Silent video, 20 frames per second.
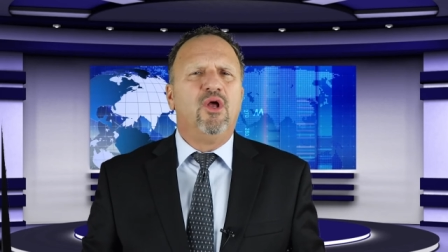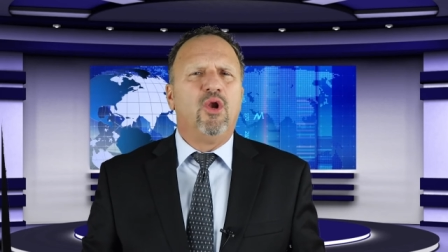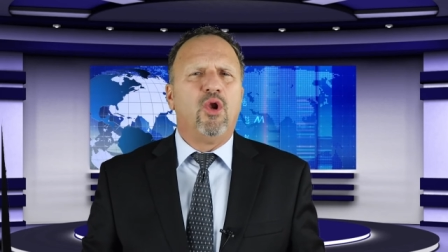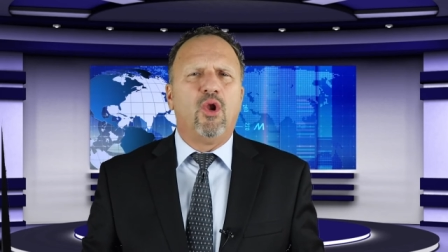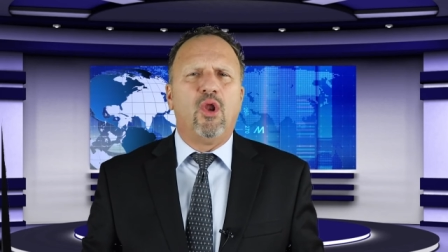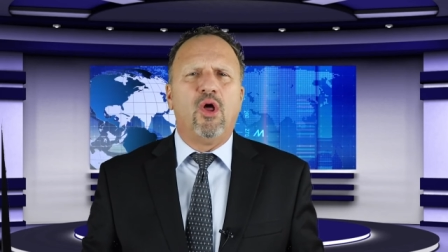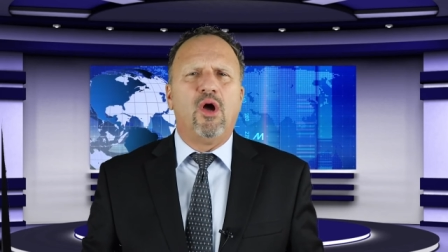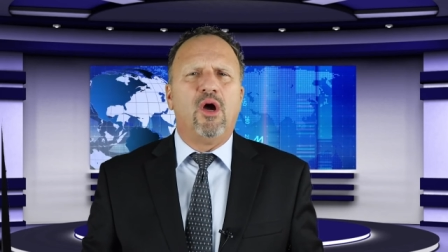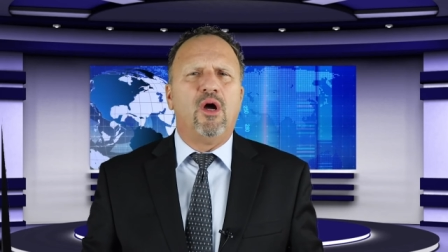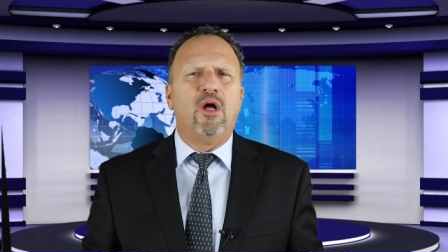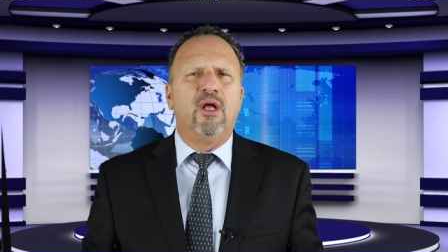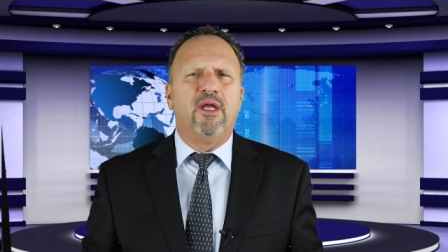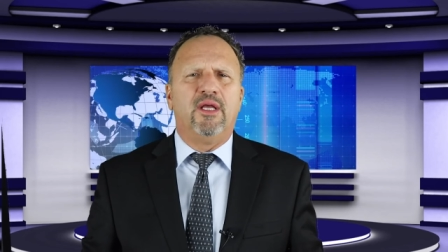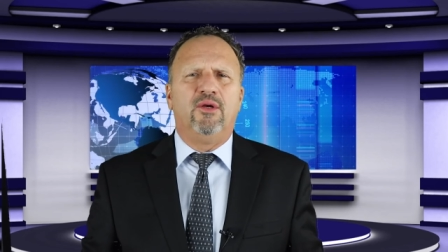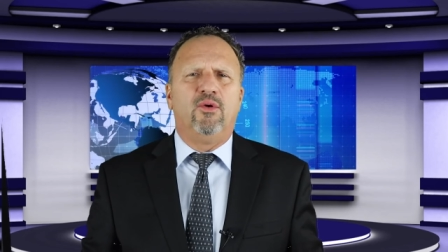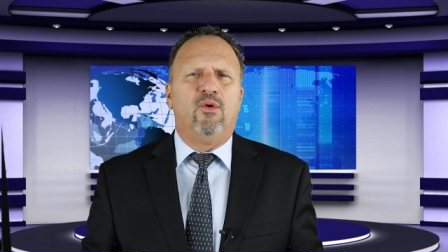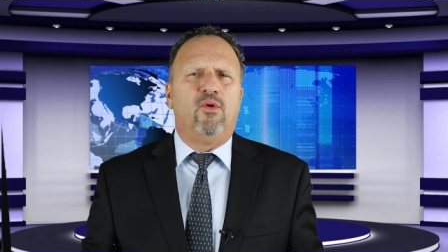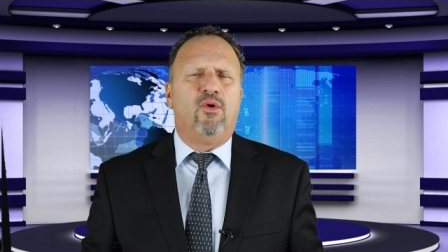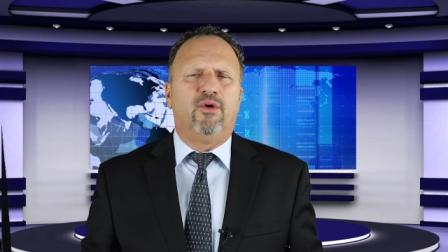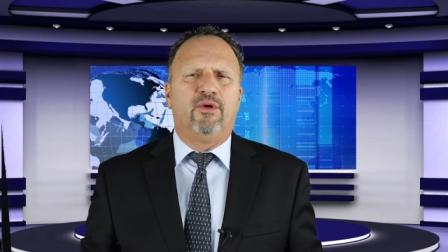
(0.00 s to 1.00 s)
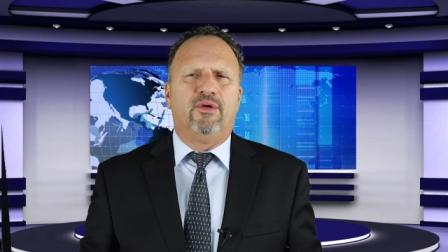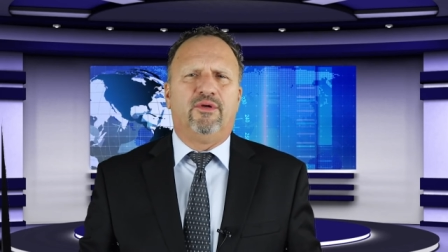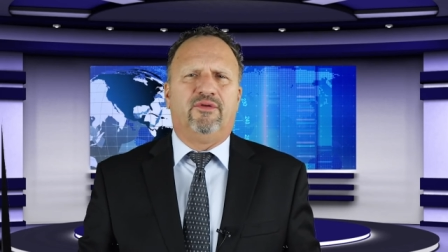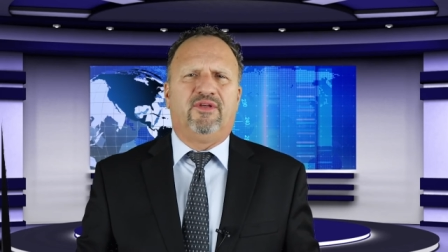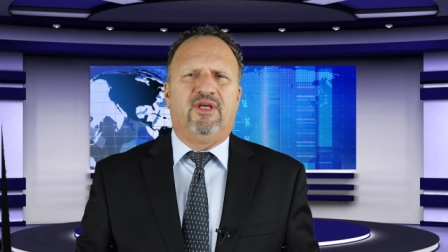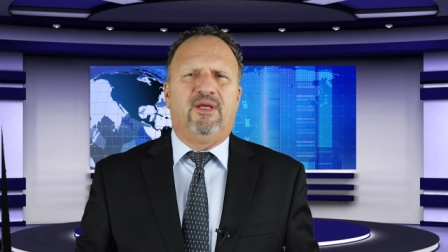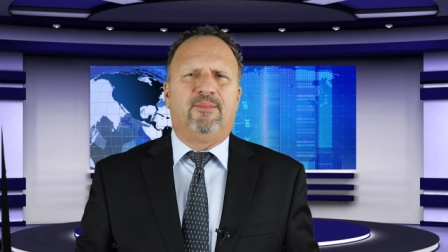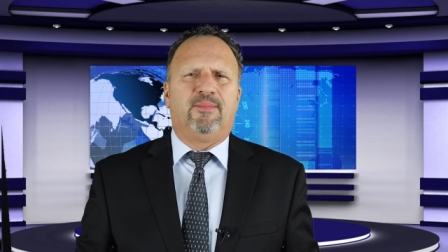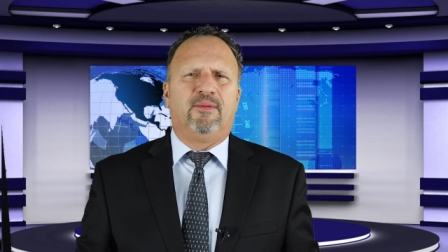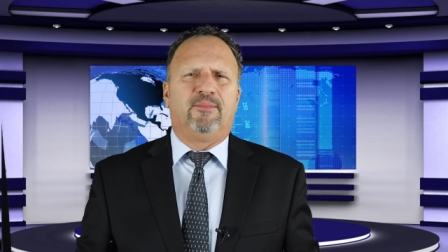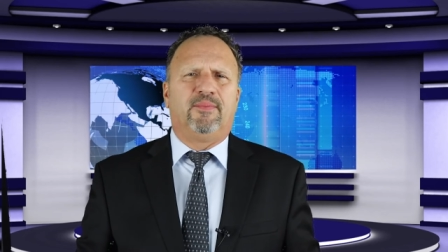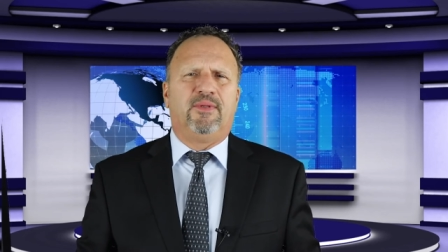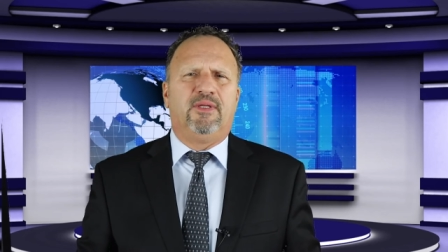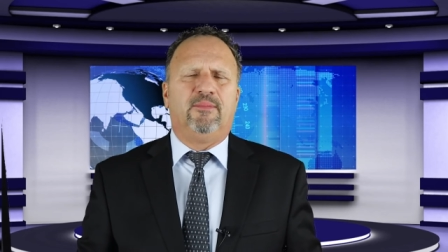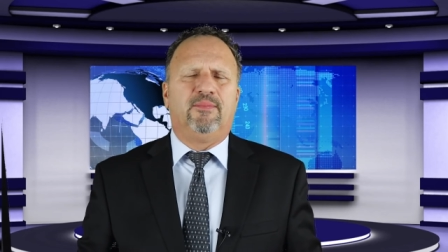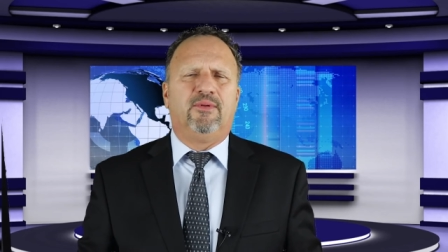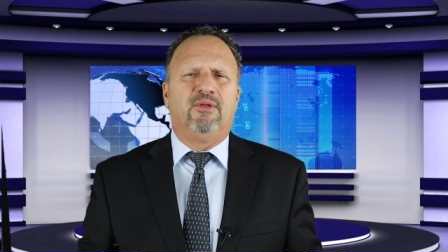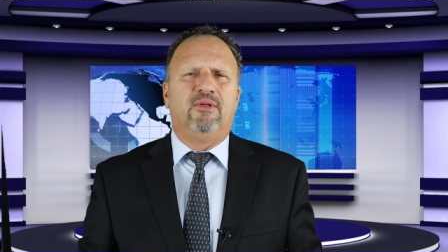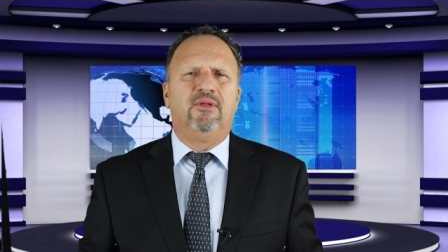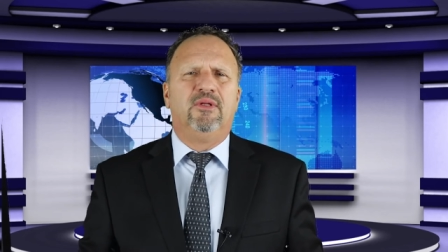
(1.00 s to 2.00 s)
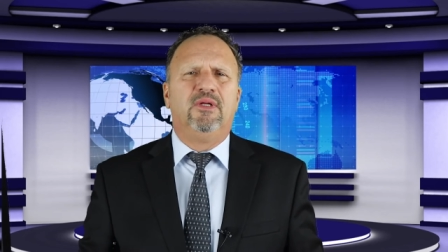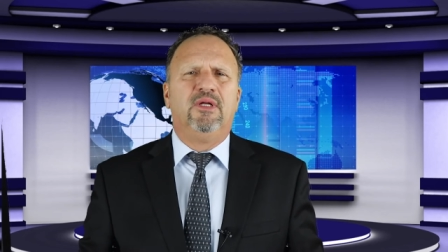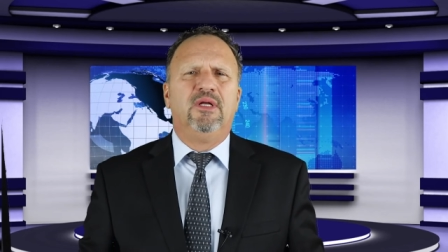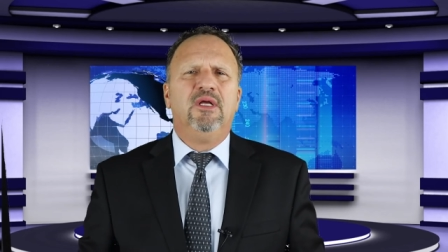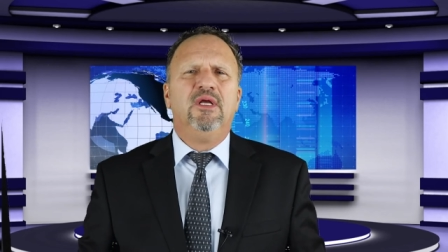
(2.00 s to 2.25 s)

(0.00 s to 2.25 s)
law and order type of people.